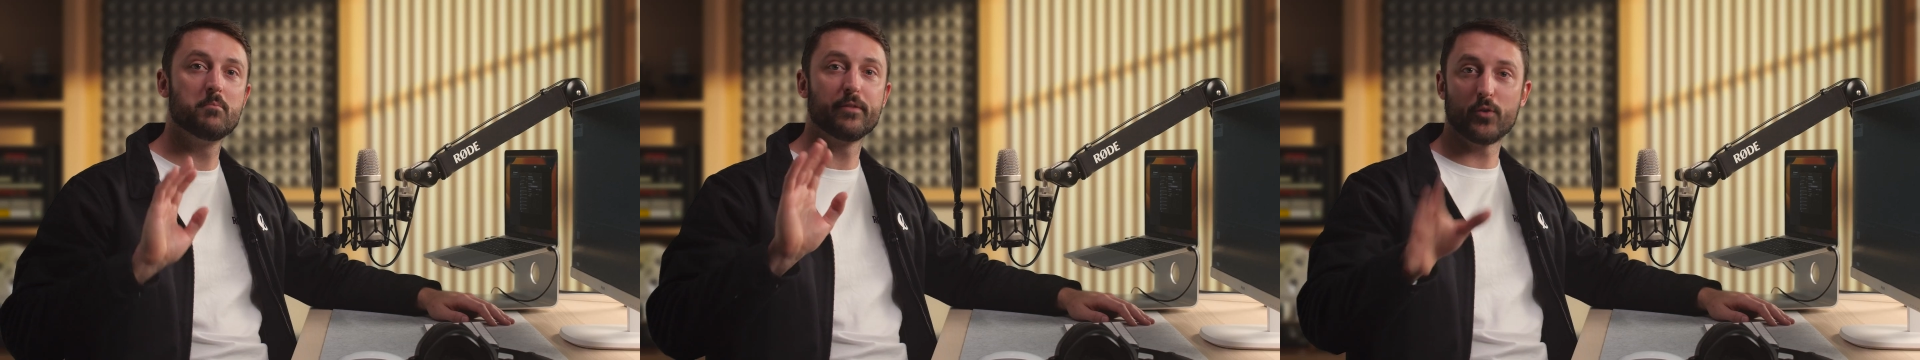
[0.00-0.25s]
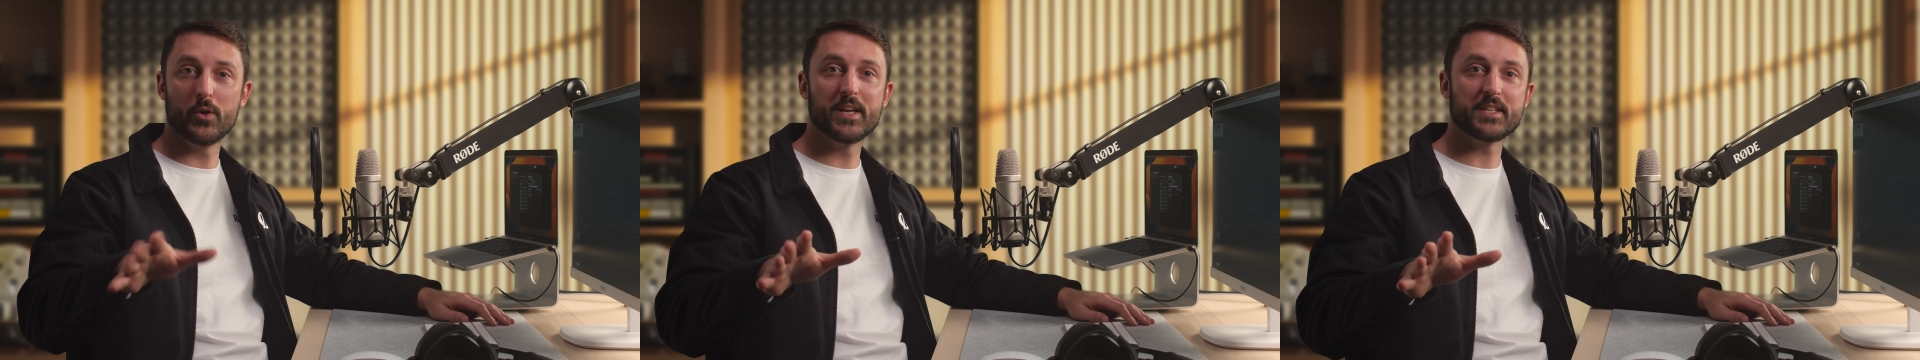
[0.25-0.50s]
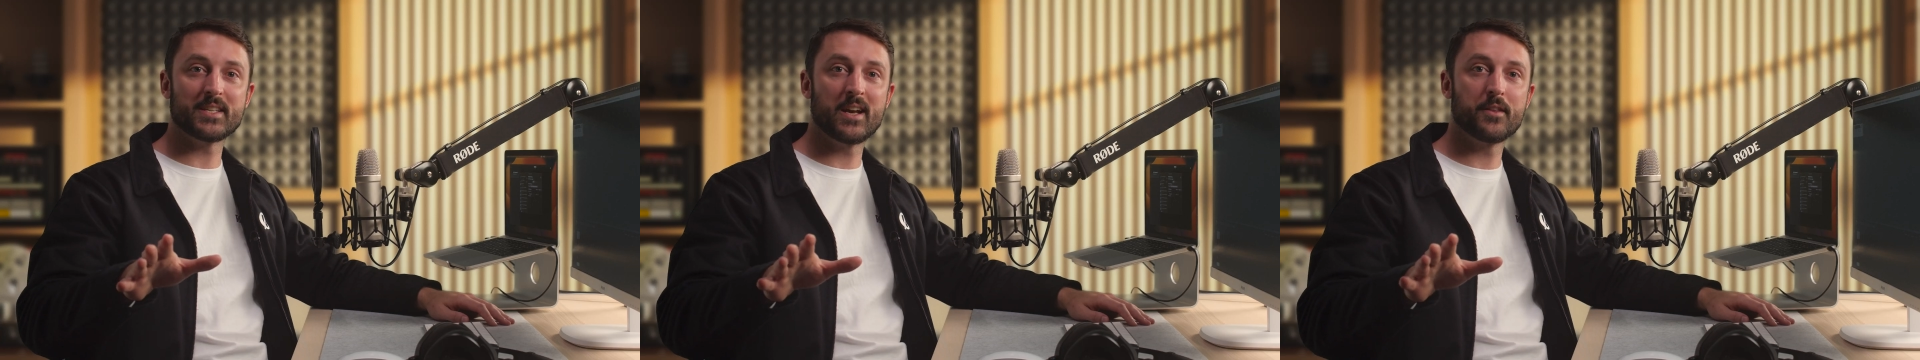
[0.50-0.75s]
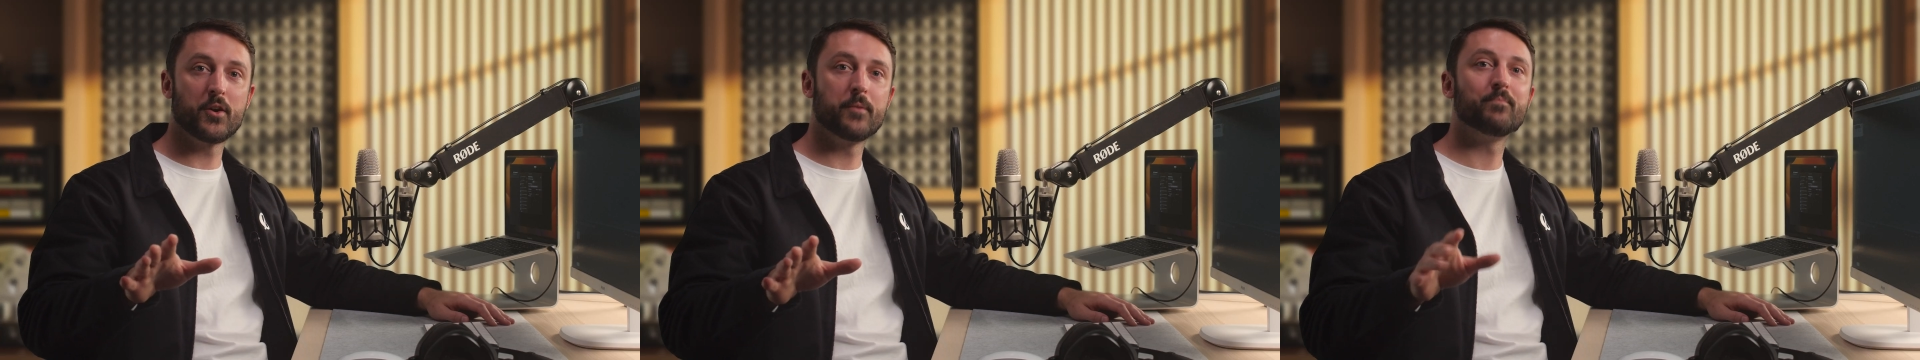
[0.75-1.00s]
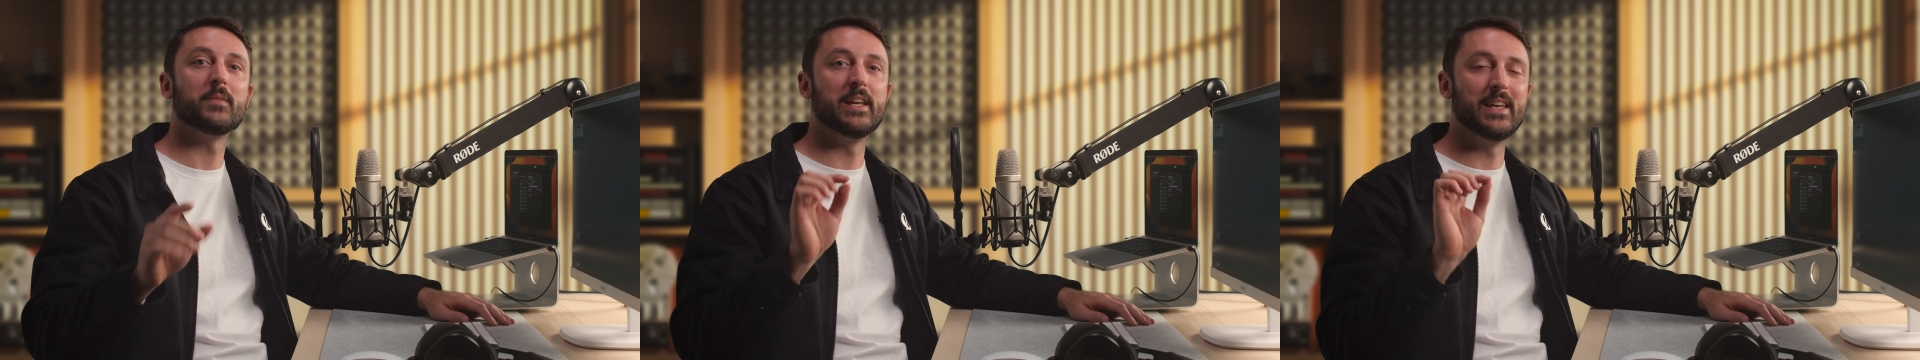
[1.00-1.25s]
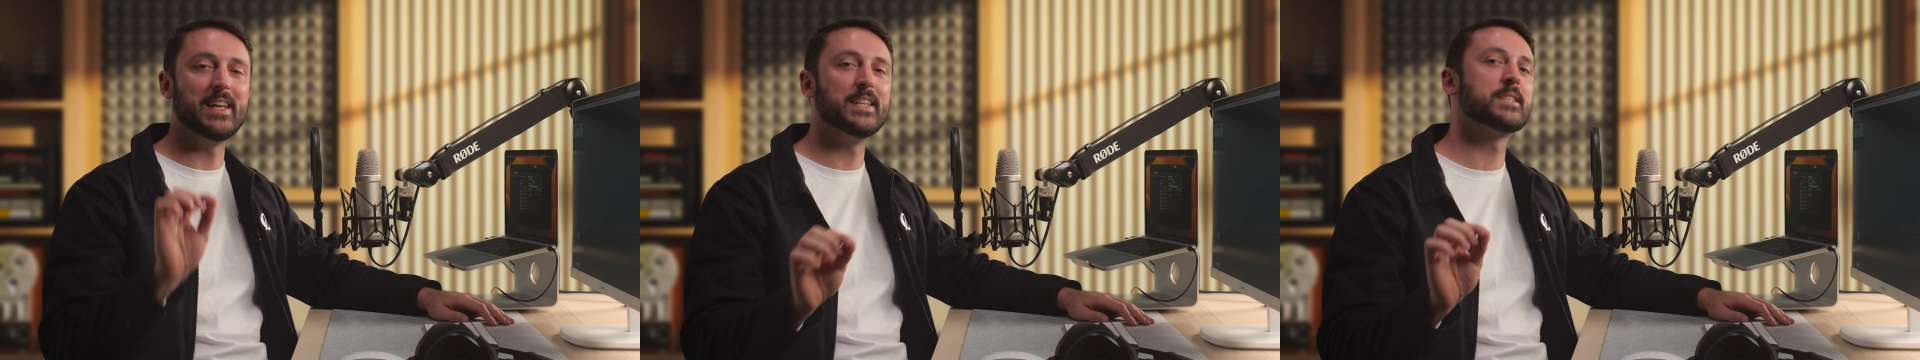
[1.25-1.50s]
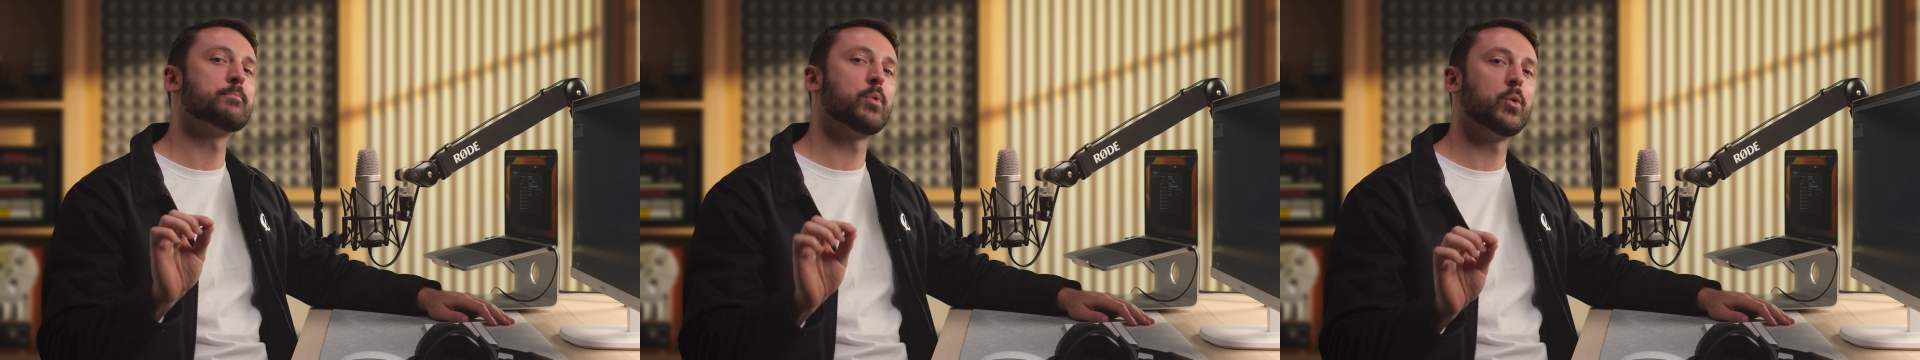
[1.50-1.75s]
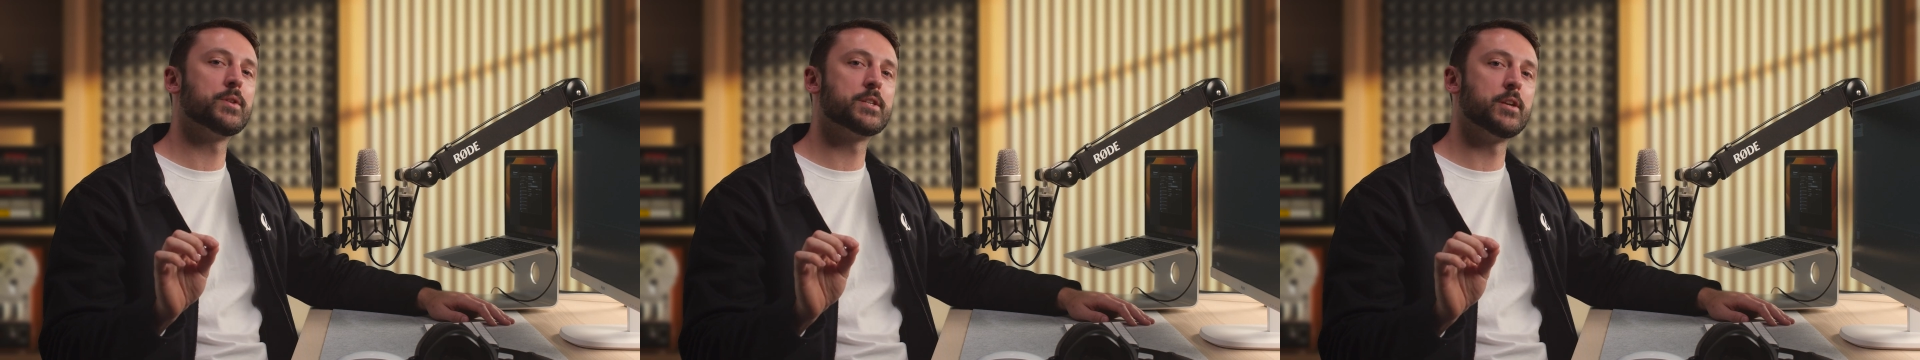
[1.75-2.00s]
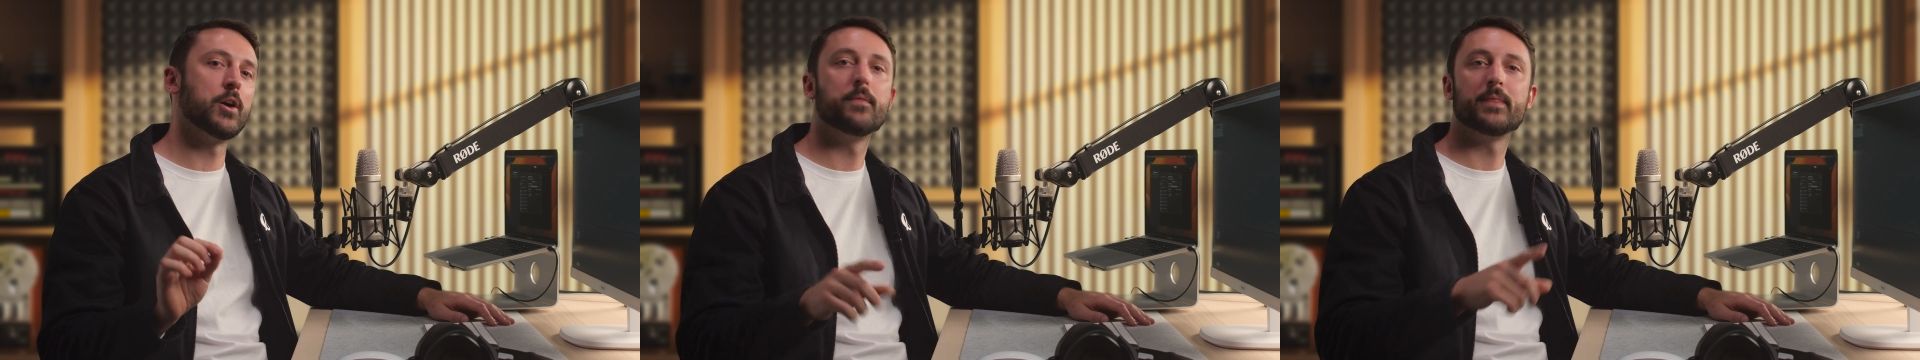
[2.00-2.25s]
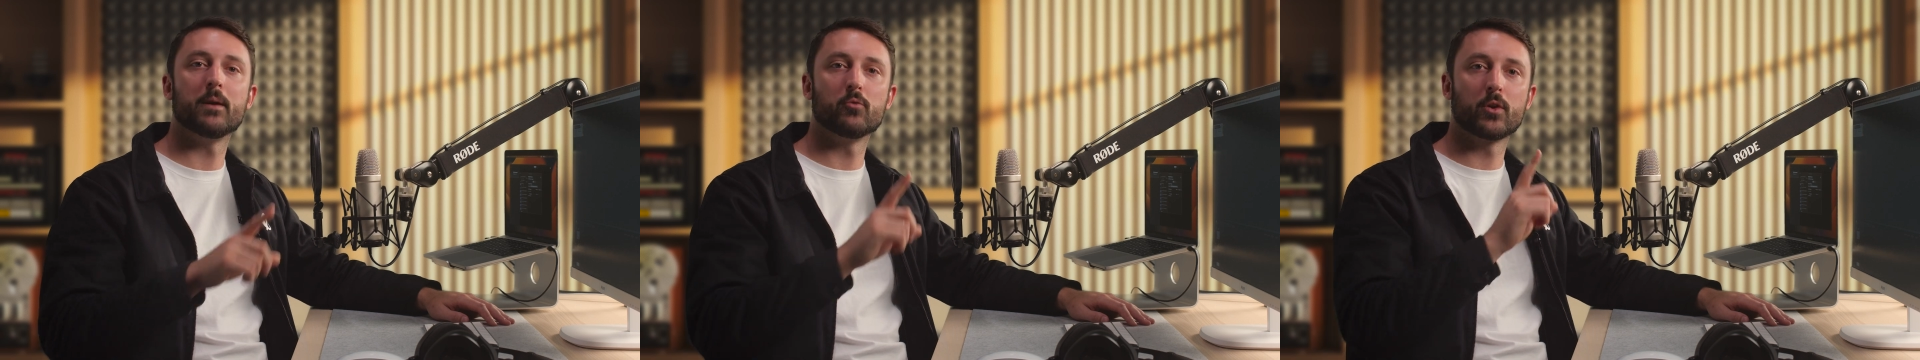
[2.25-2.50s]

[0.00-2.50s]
Before we get started though, it is important to note that